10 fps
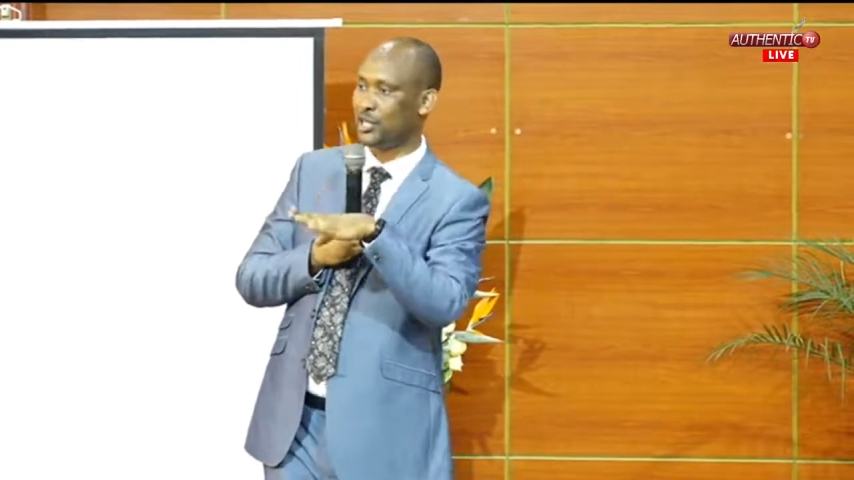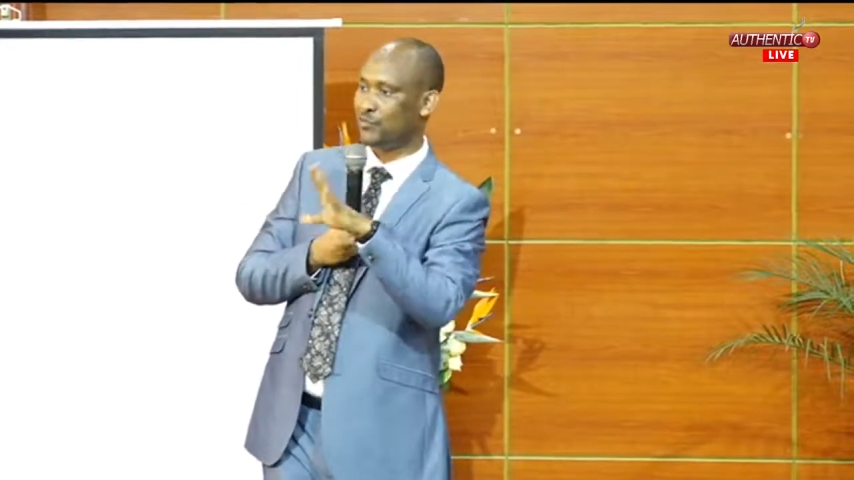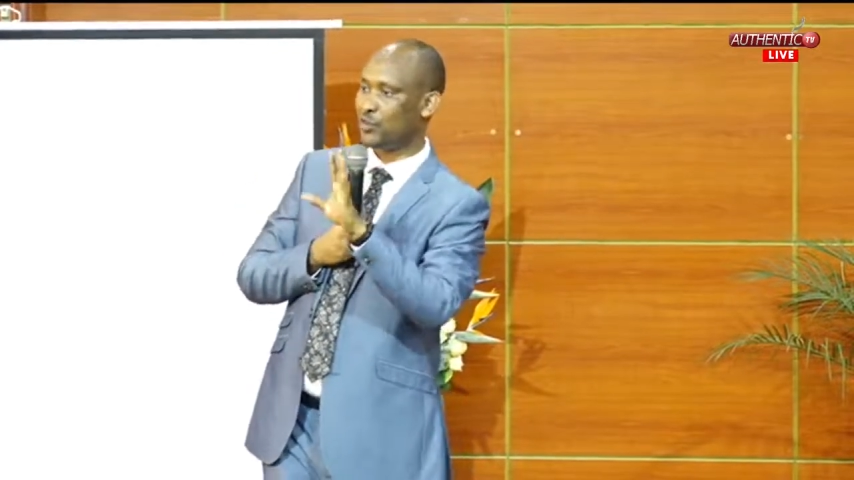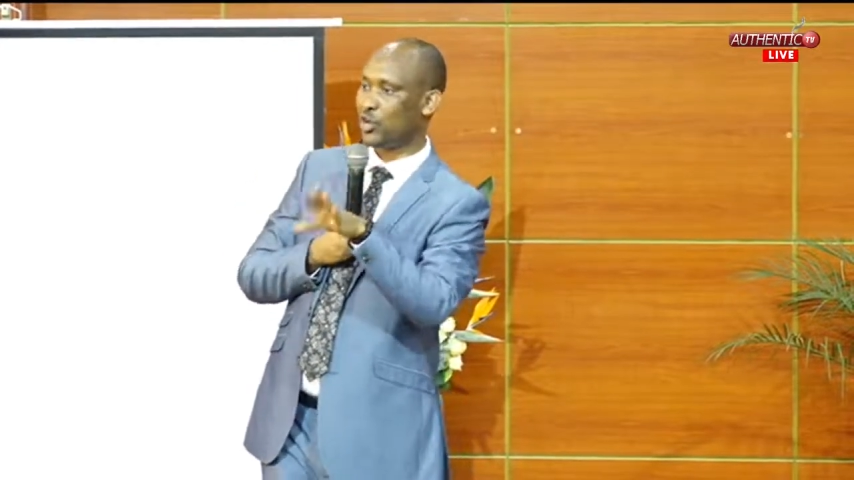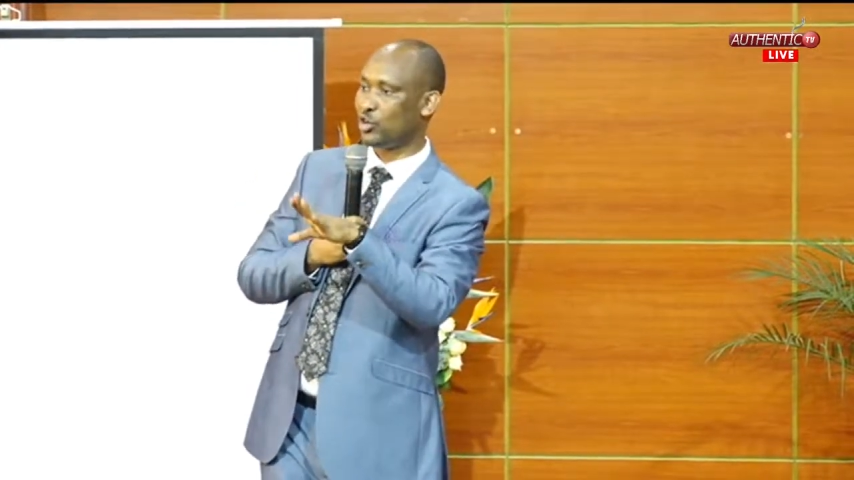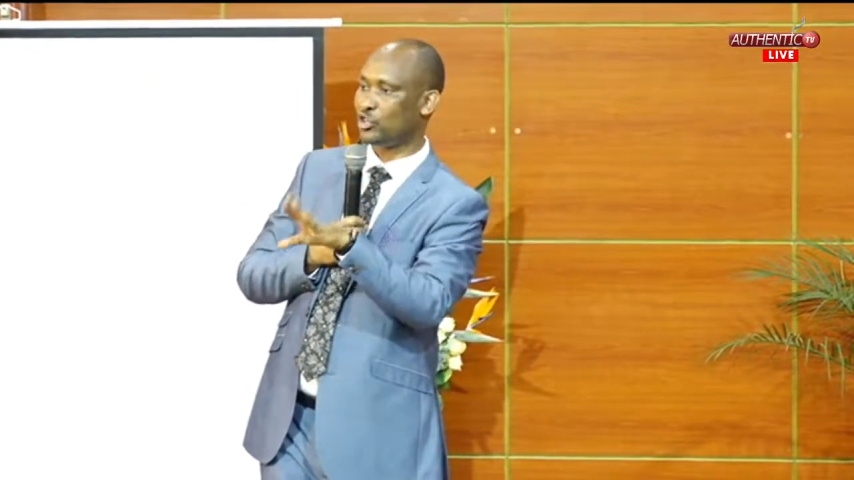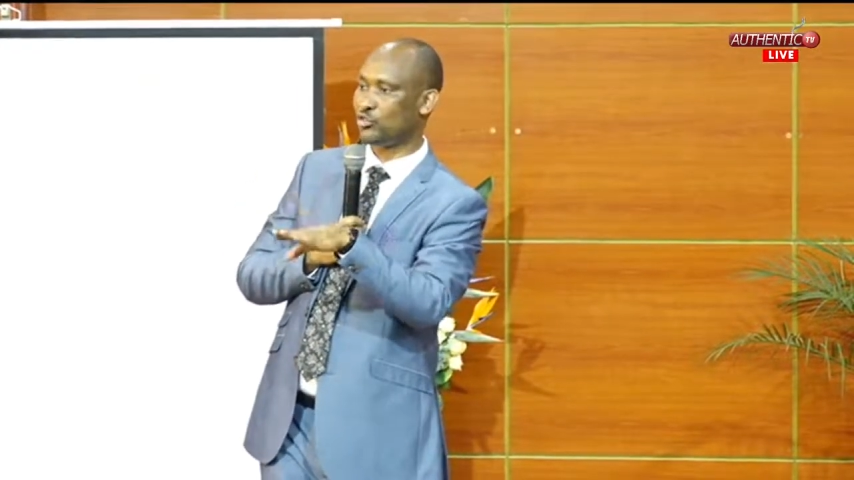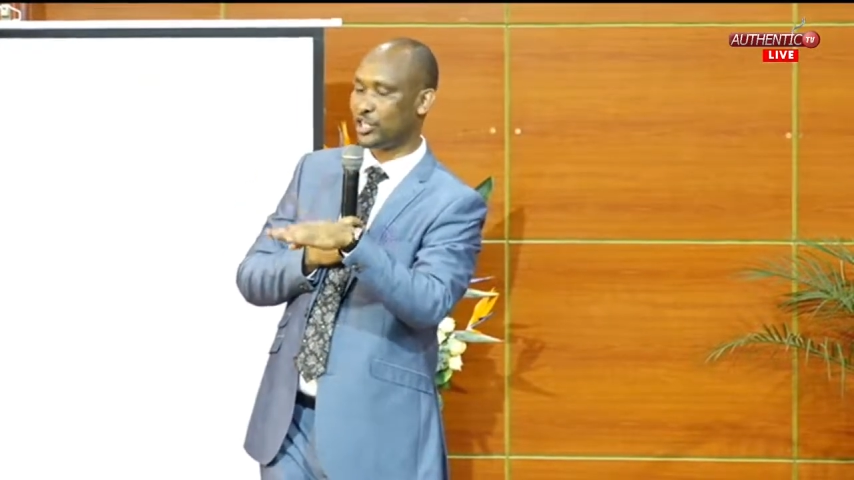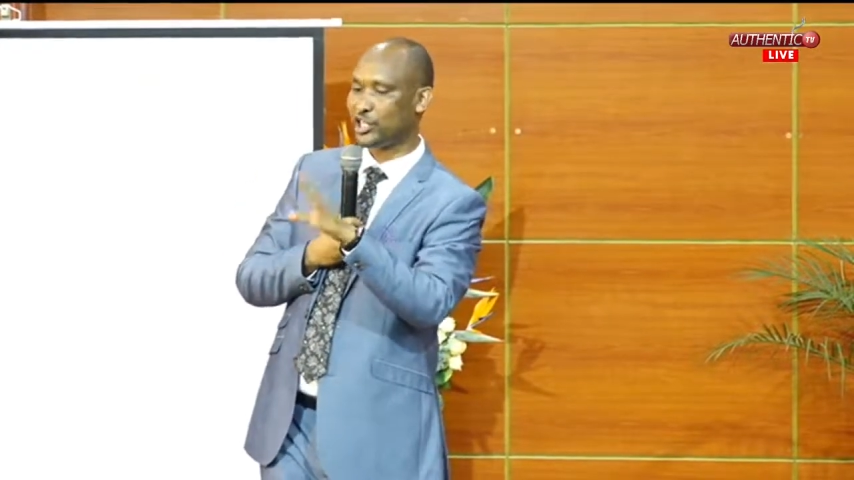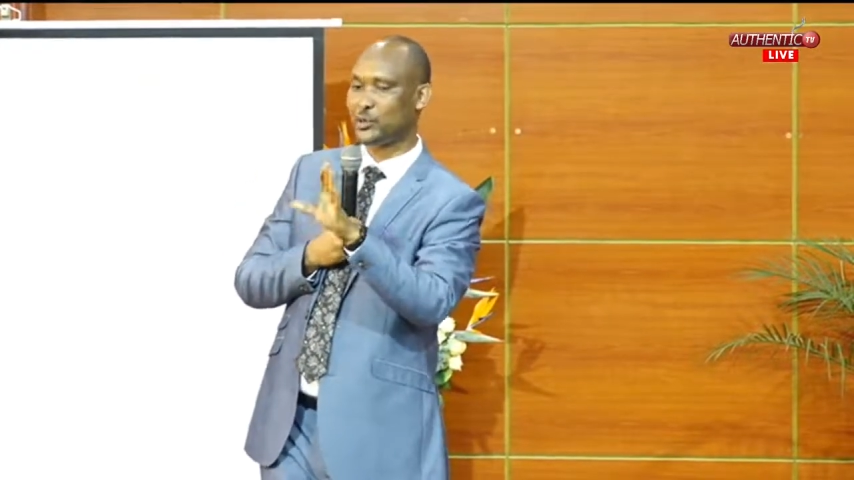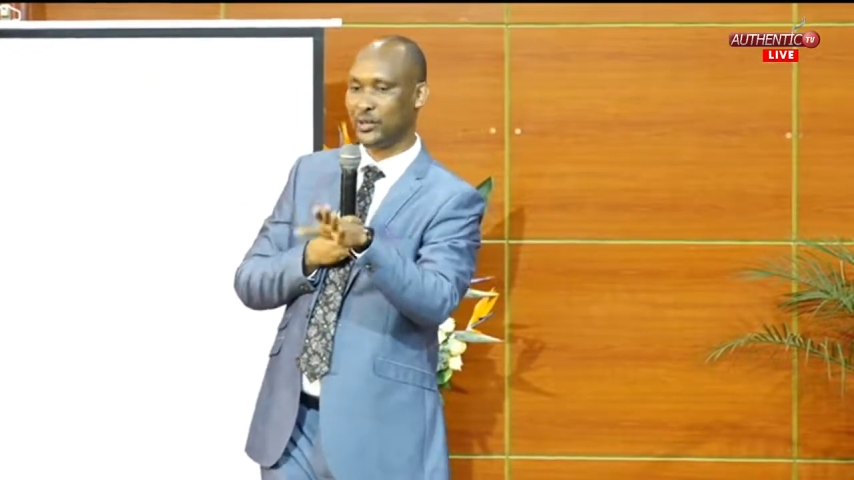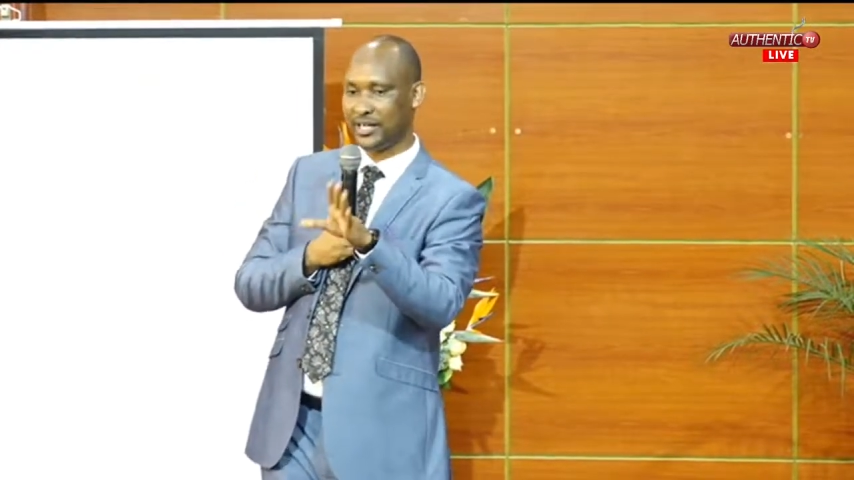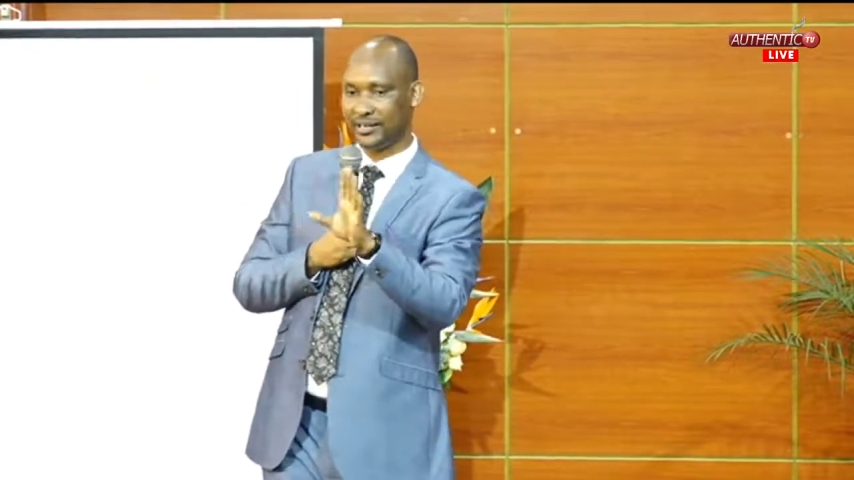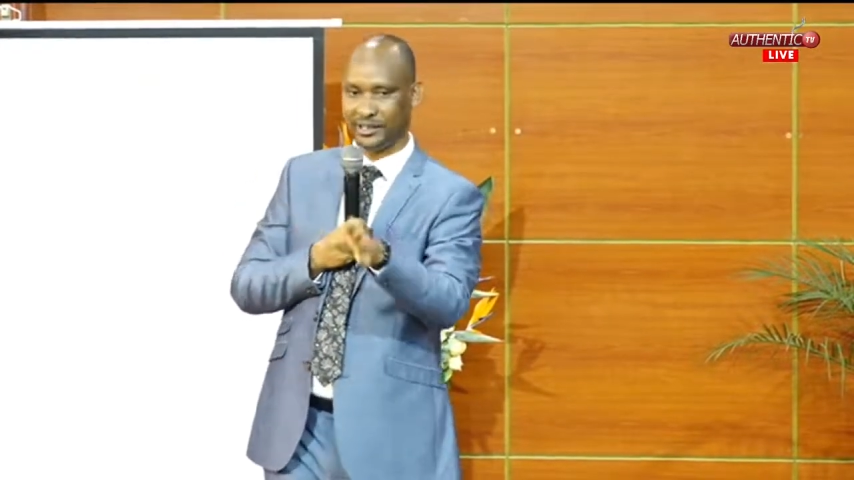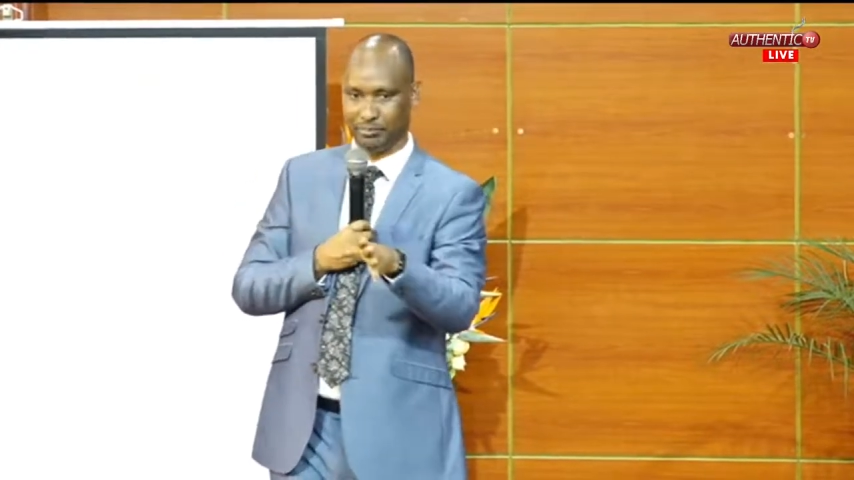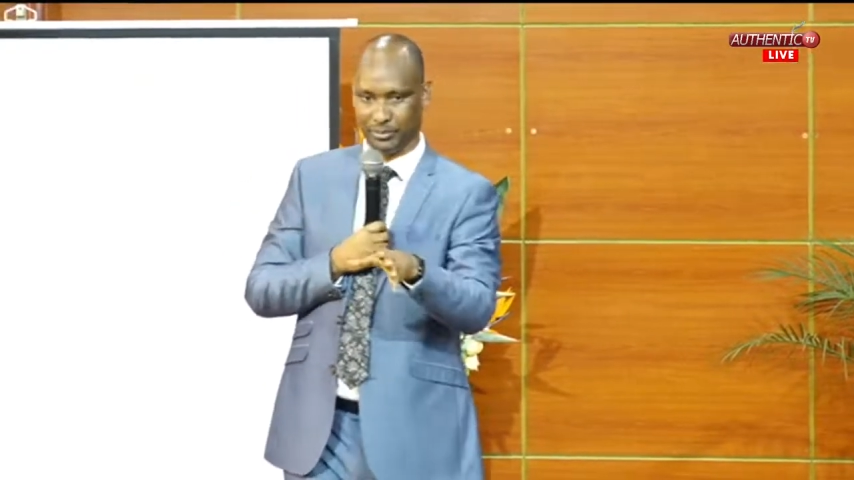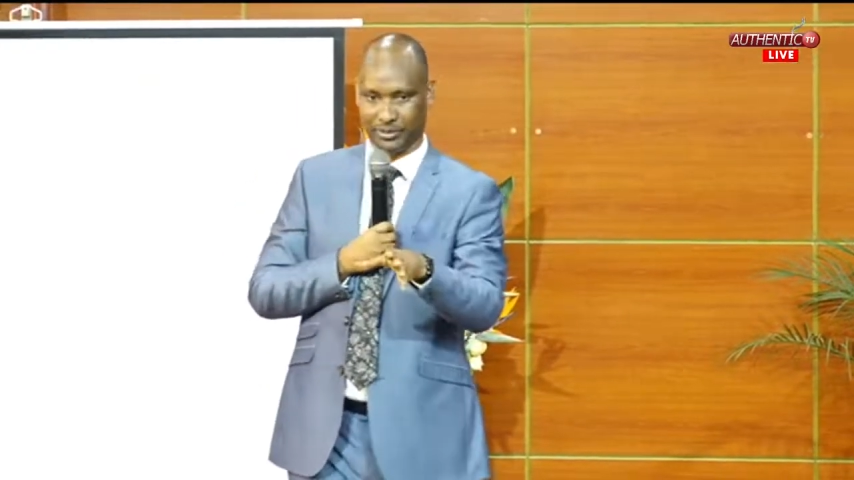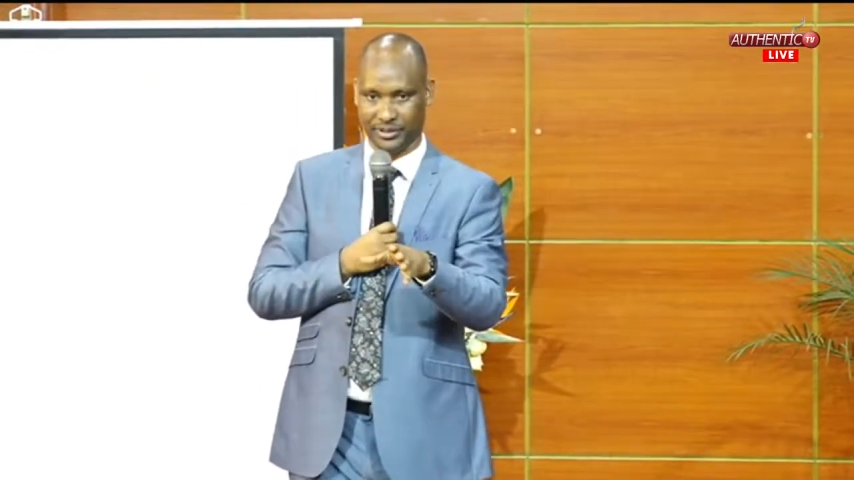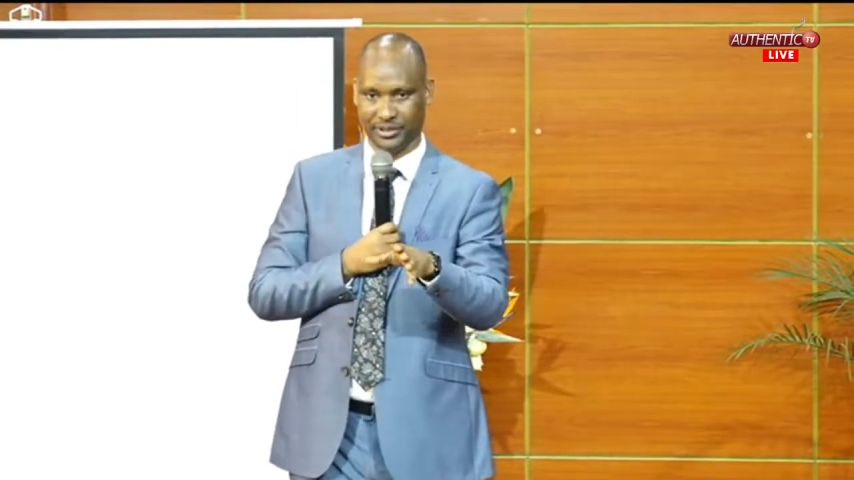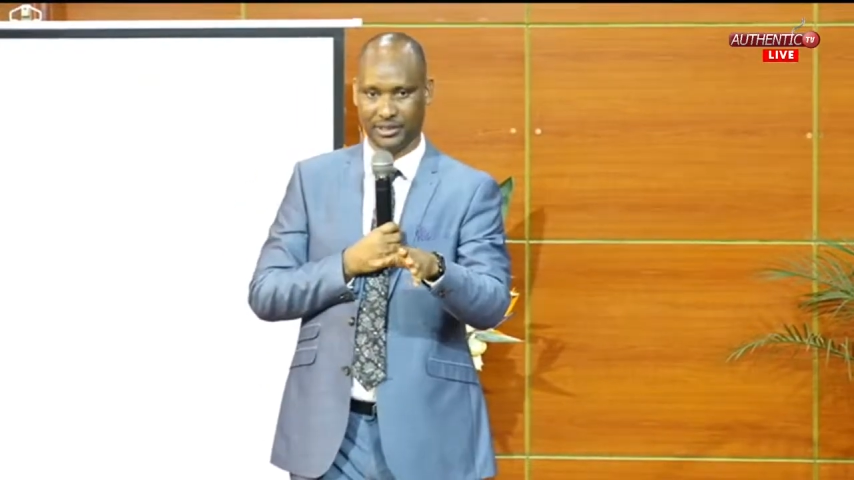if you are not ready to get the book.